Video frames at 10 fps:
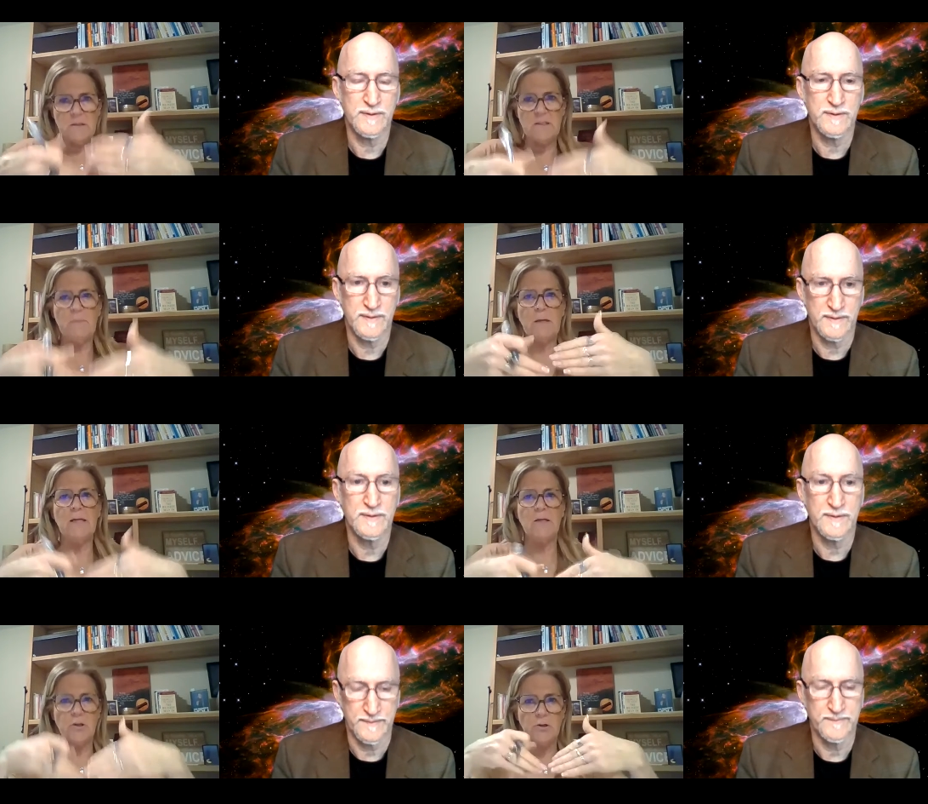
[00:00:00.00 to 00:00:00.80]
Speaker 1: stepping
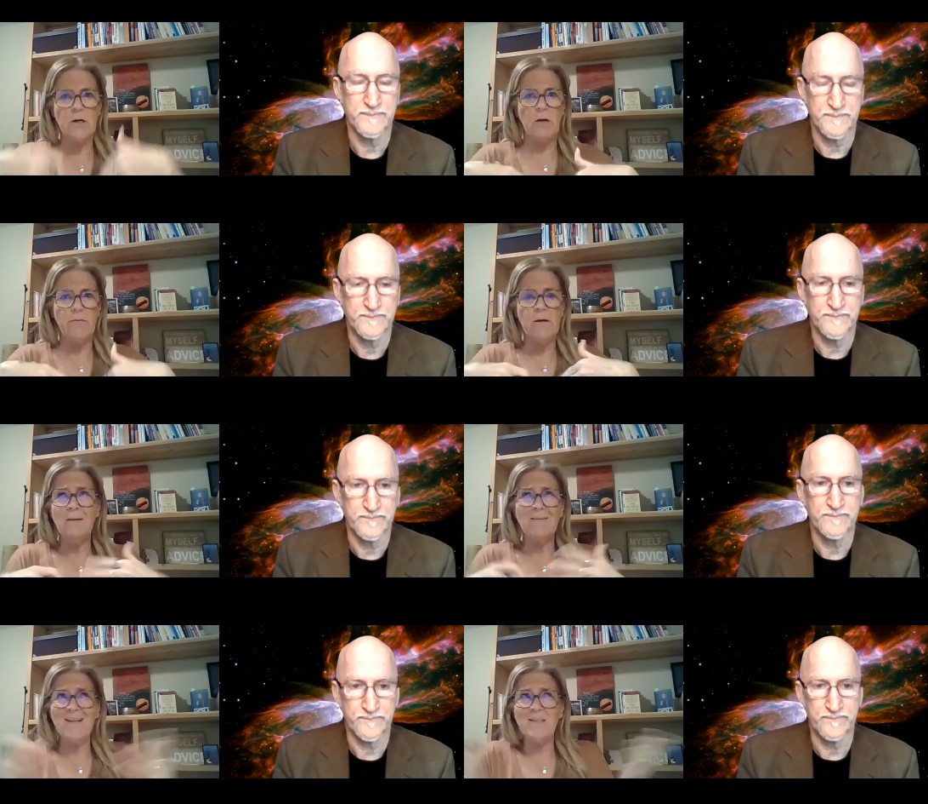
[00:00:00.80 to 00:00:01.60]
into your health
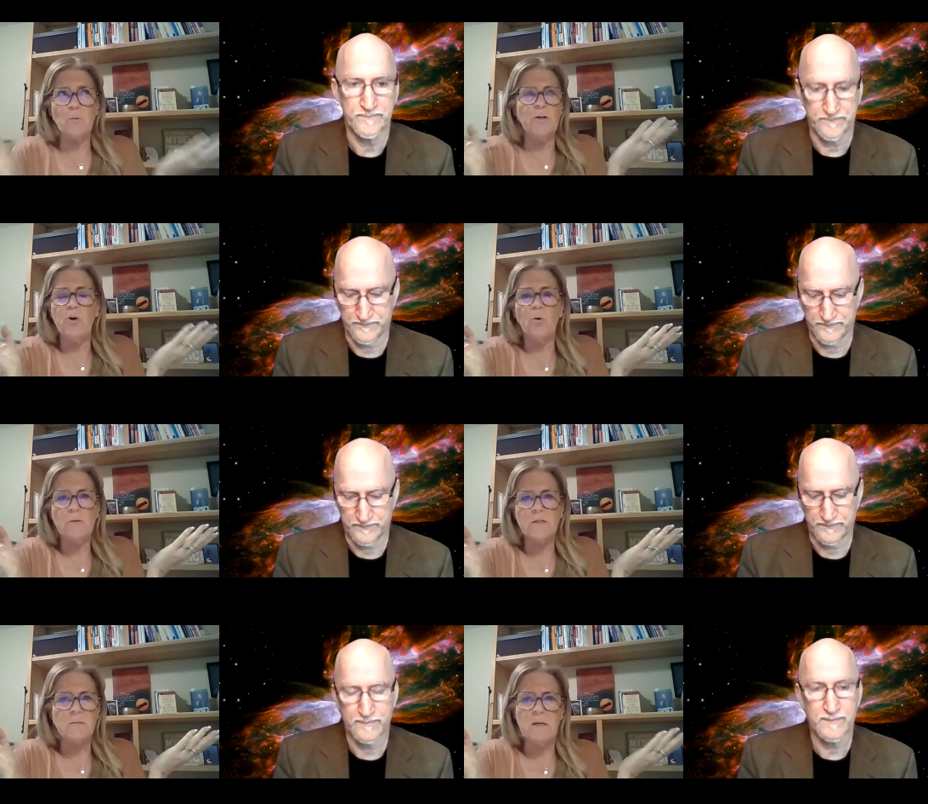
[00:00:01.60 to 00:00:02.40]
that's where
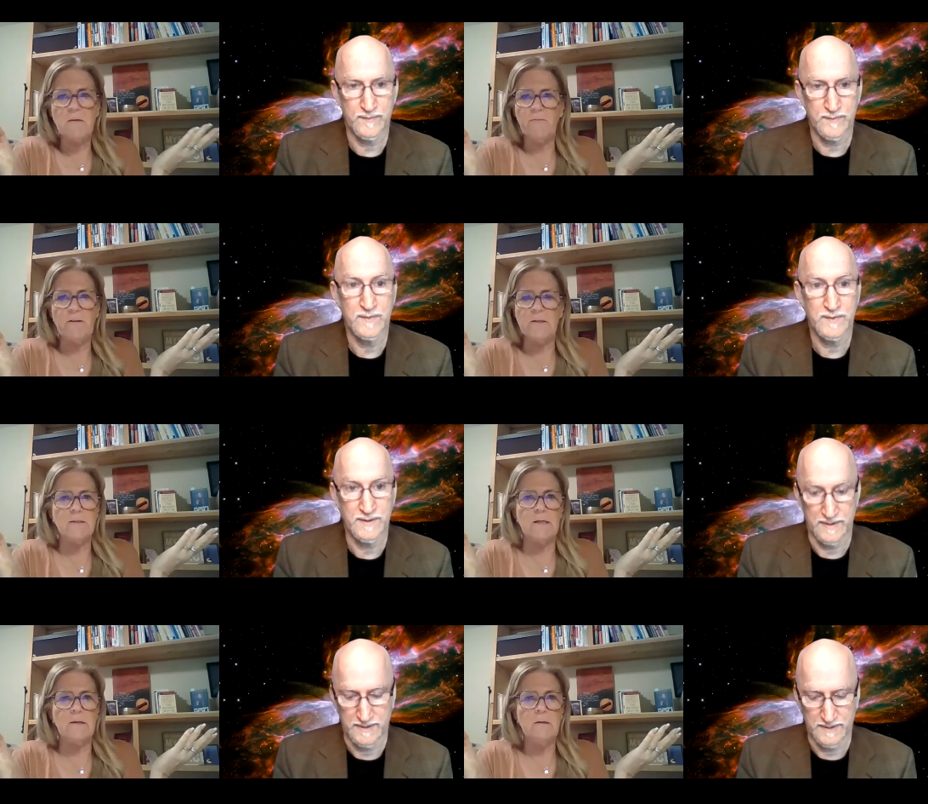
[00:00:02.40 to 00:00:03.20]
node smith fits
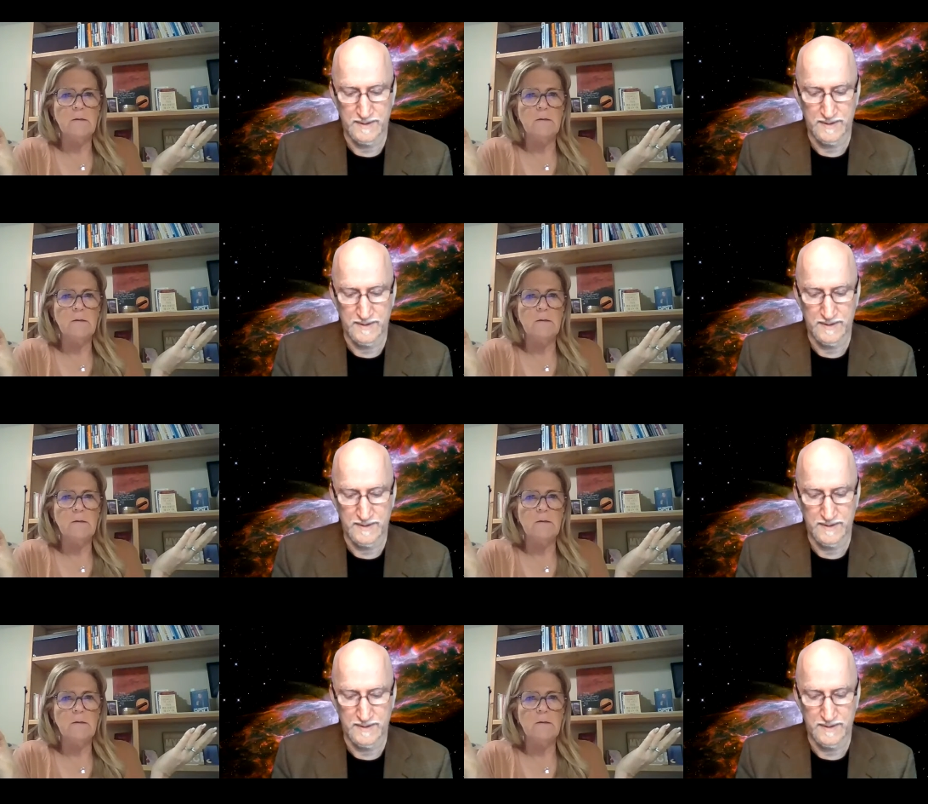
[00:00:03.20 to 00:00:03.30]
in